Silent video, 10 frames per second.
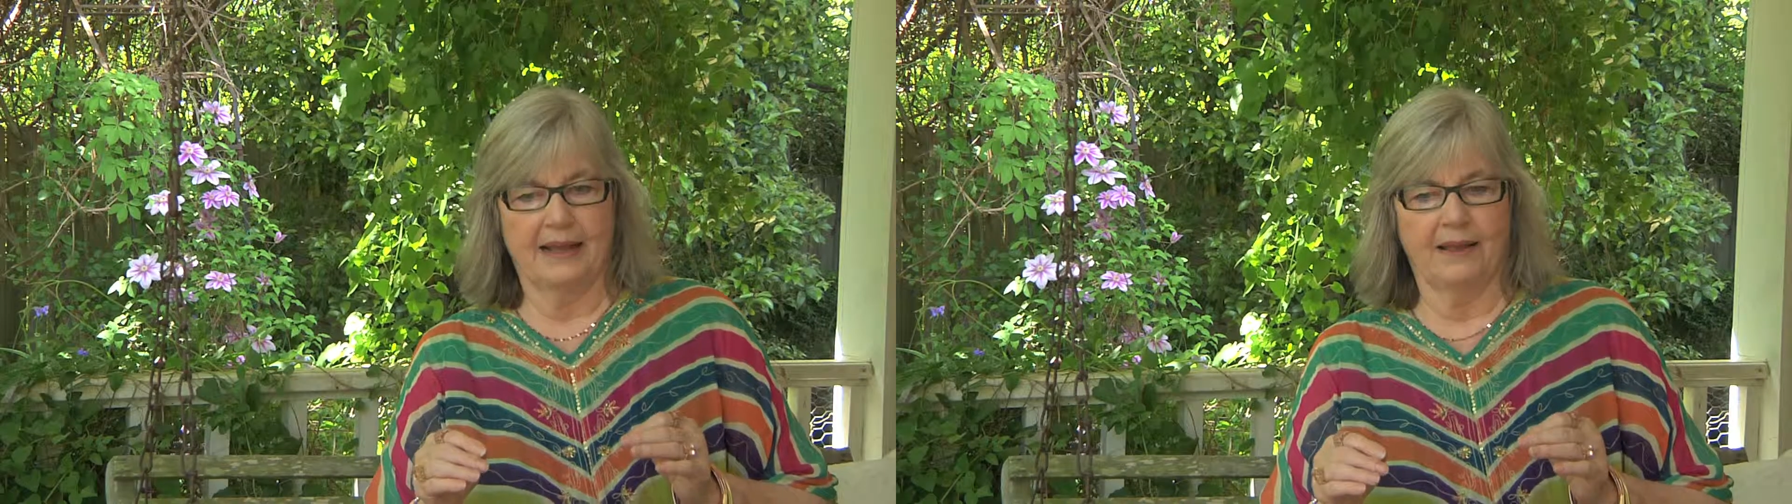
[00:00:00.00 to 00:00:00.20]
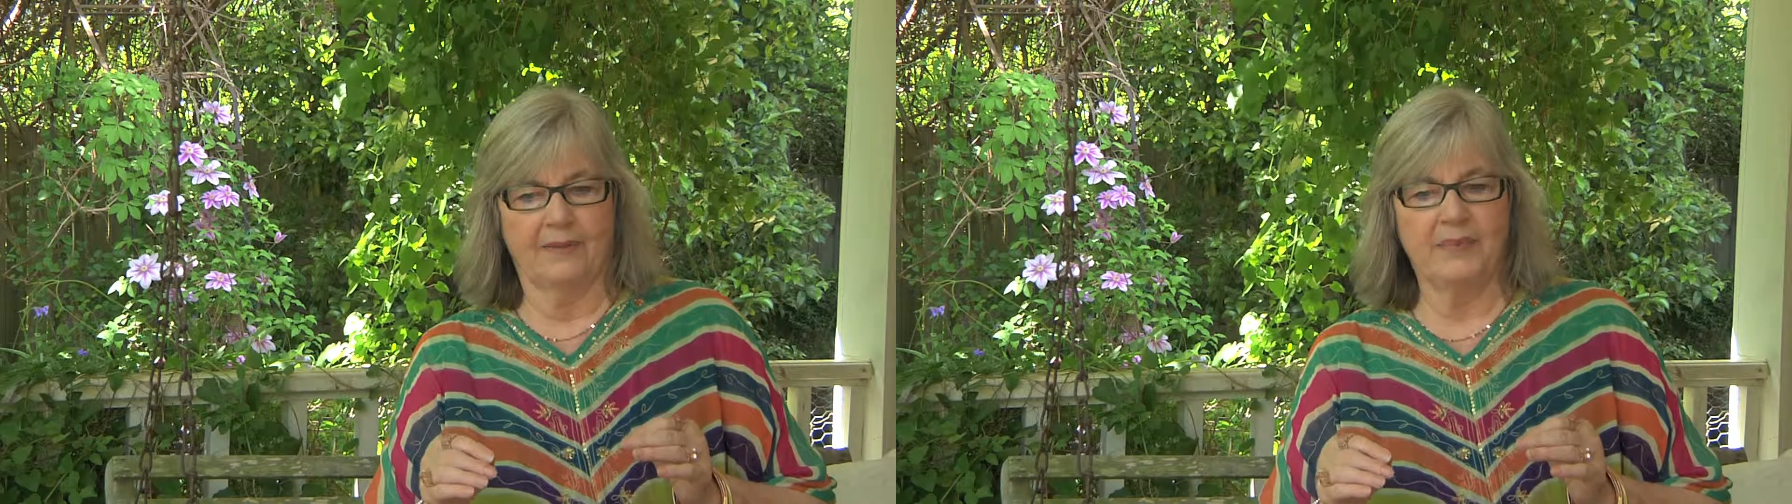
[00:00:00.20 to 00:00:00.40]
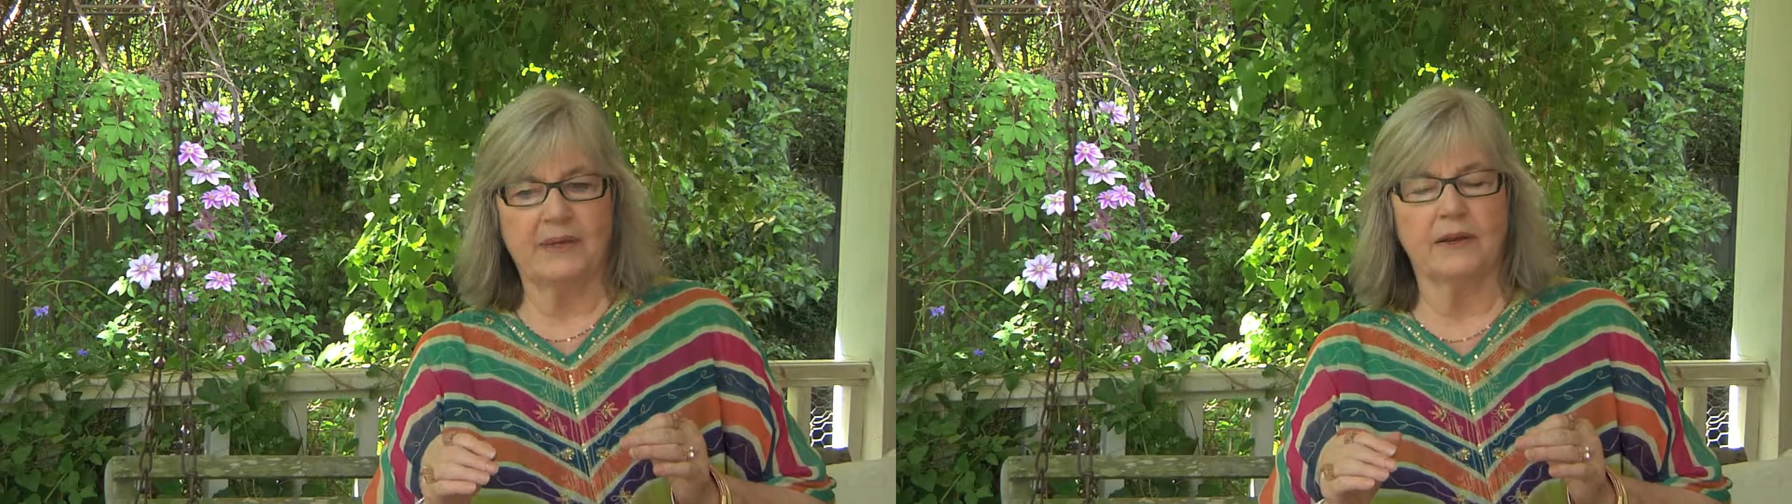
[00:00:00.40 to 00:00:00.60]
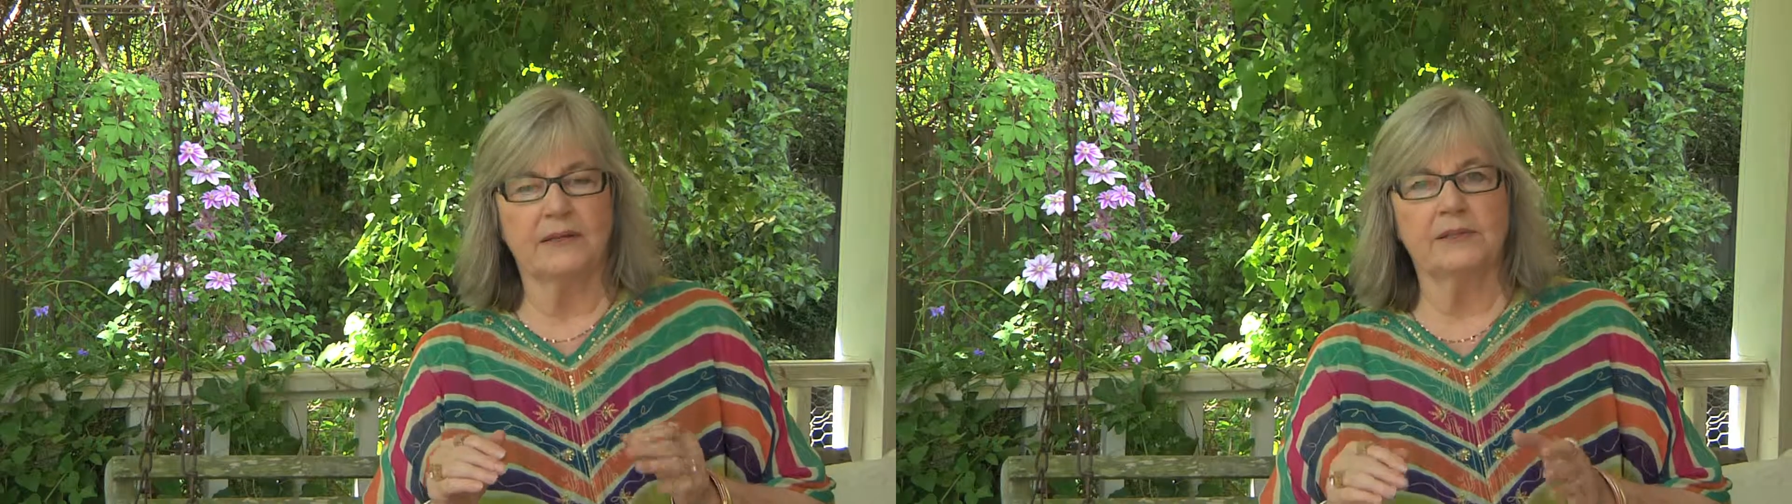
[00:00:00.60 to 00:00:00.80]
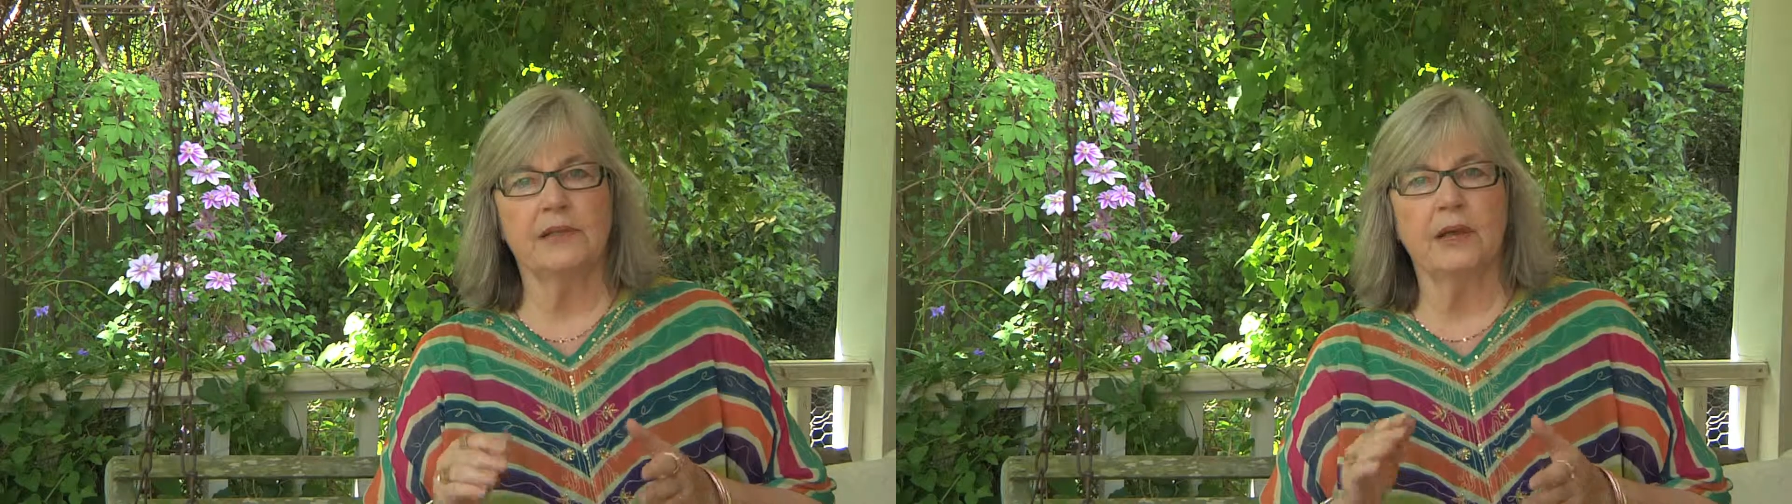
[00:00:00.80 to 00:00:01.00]
uh,
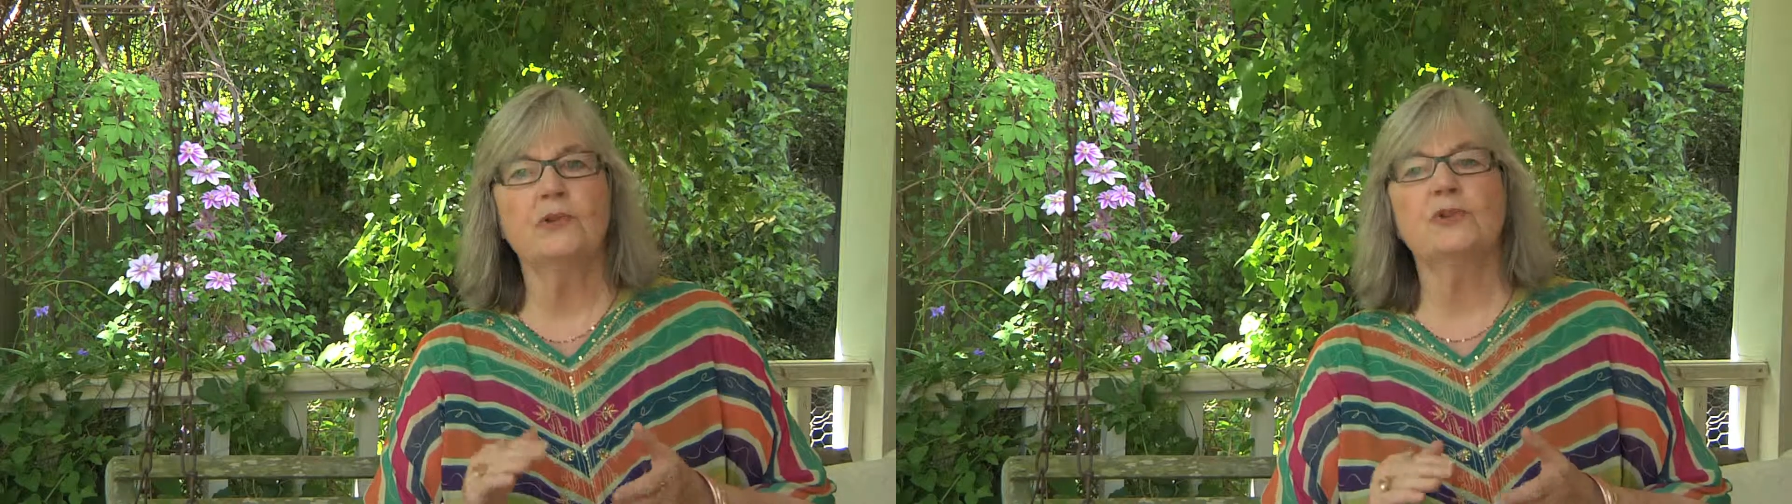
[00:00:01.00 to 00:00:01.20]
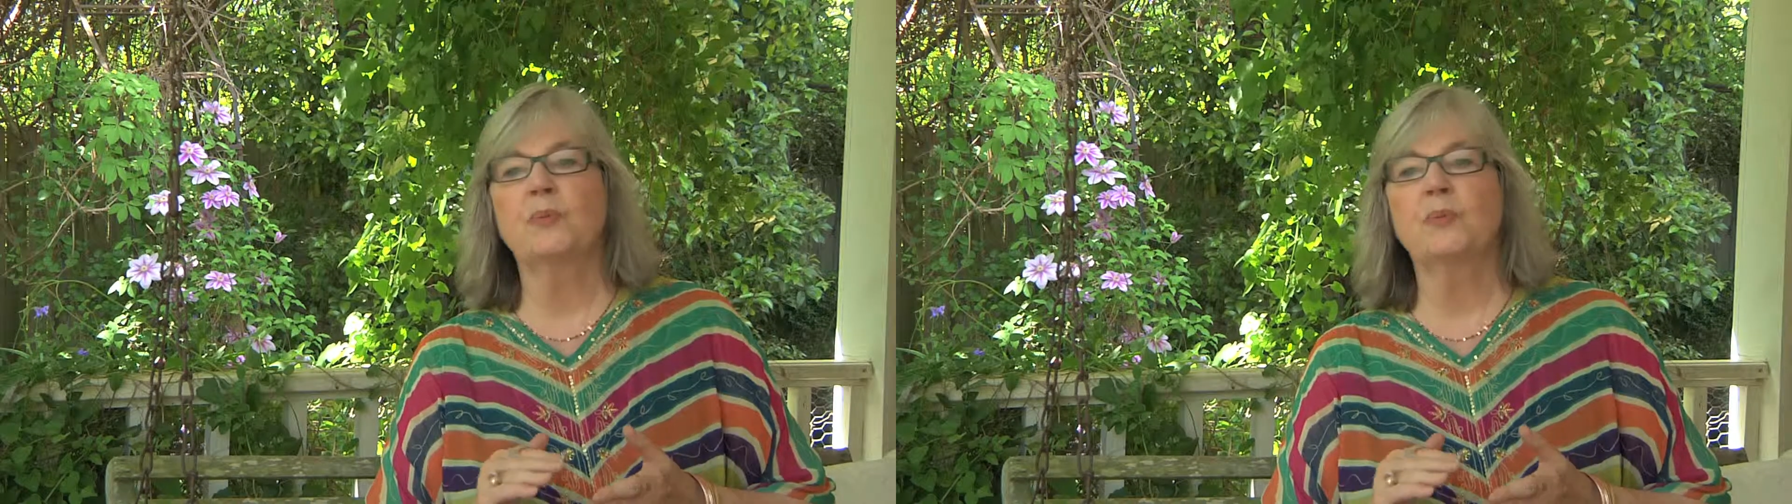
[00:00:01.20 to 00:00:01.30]
because those